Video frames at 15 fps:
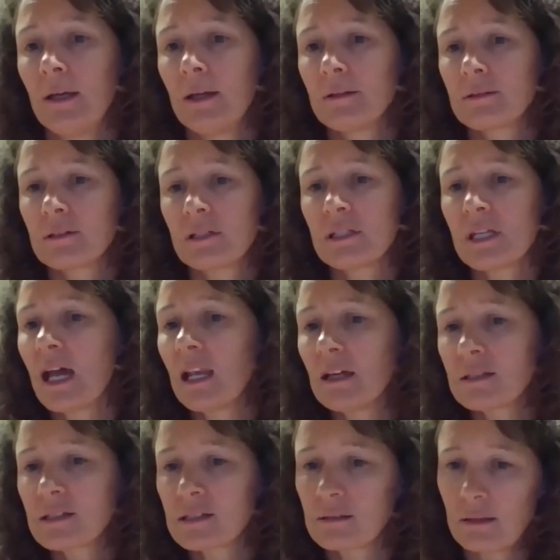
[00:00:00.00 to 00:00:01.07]
to tell
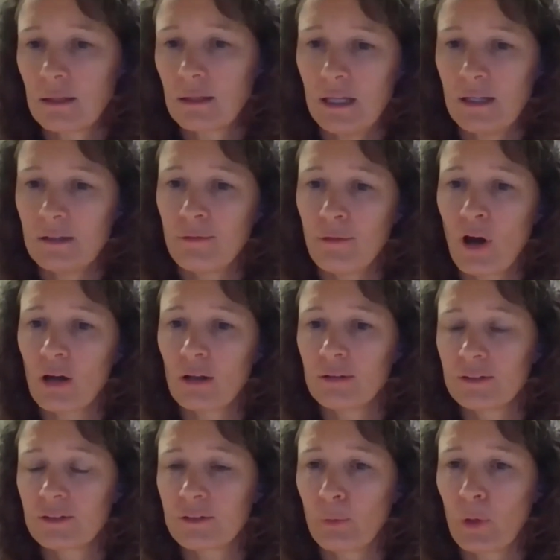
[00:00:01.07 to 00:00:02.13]
us in
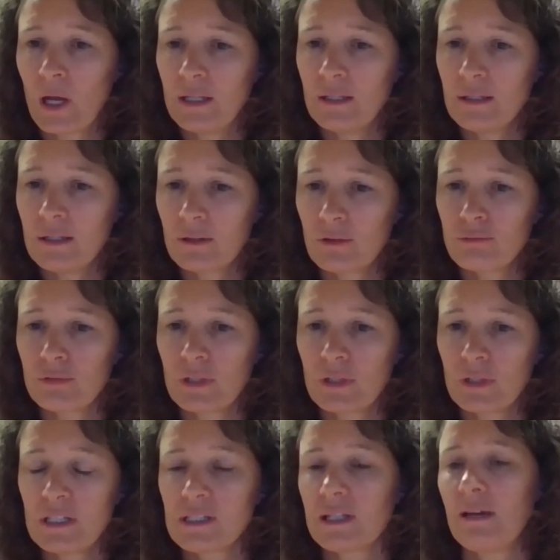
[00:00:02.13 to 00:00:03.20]
advance when
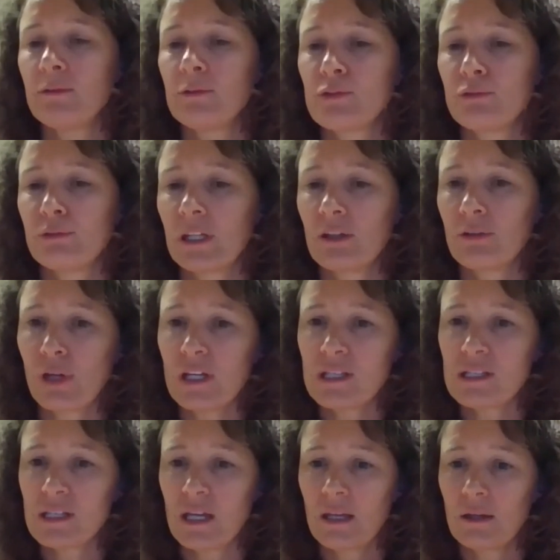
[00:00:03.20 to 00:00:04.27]
grease levels are
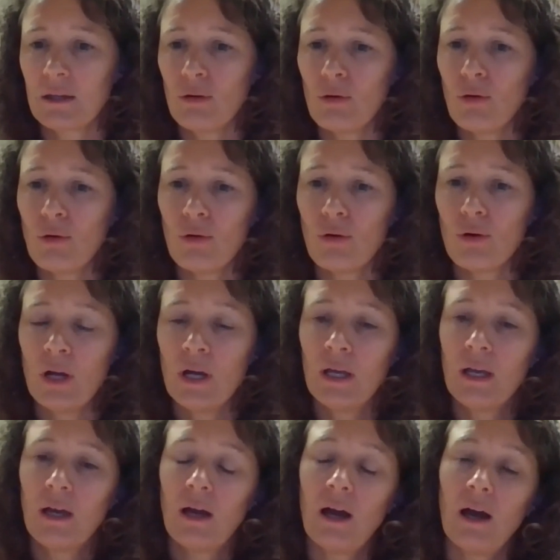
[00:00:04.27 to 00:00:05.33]
increasing or
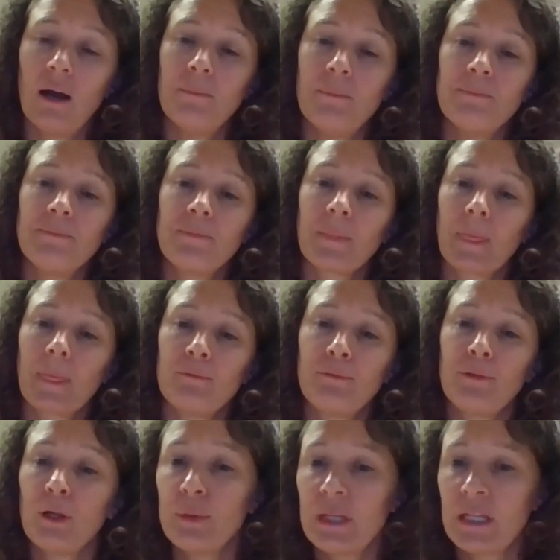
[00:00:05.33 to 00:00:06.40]

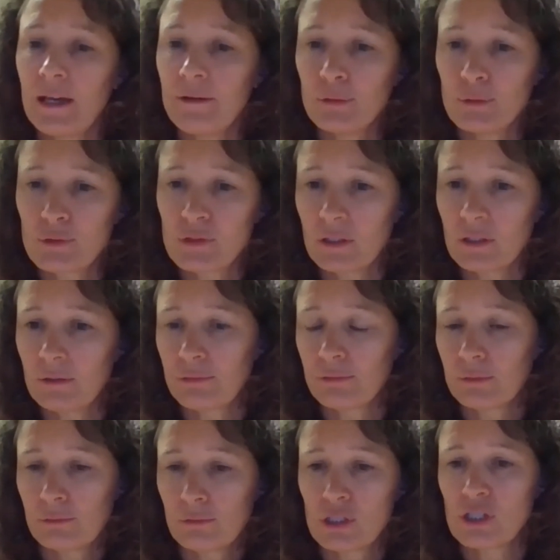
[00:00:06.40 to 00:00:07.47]
fluid levels have
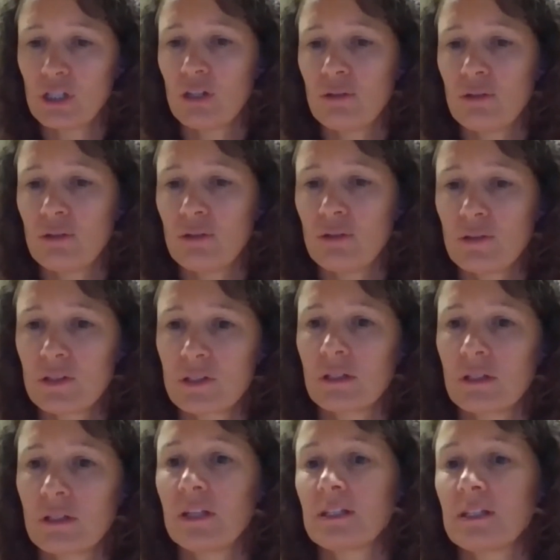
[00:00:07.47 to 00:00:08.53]
reduced and
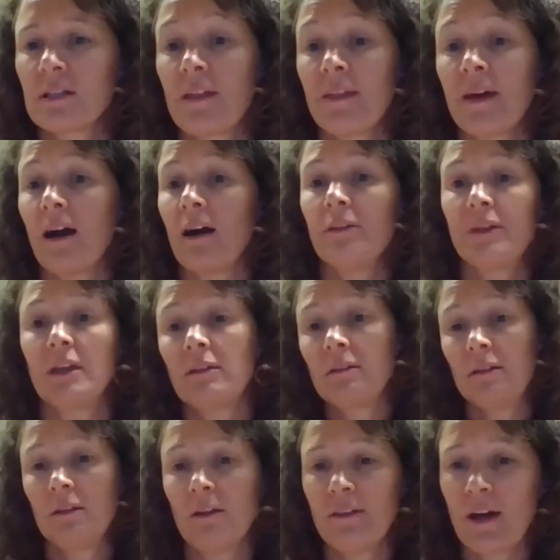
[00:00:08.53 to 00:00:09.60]
things like that. I think
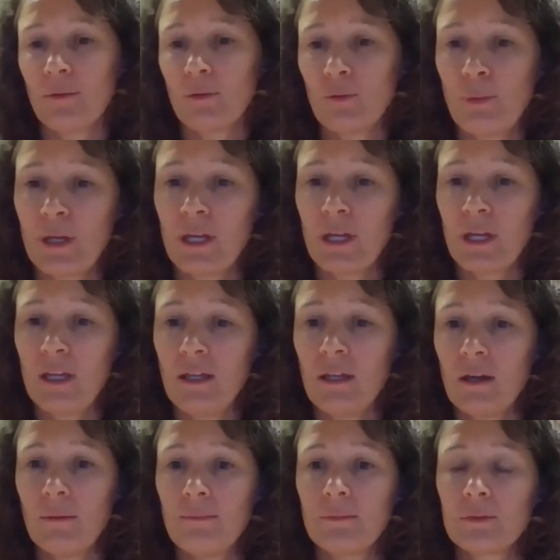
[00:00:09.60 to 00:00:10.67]
that will be
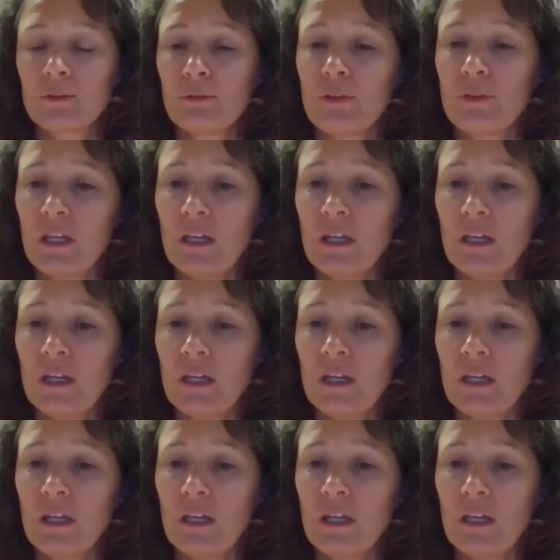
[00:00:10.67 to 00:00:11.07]
sort of the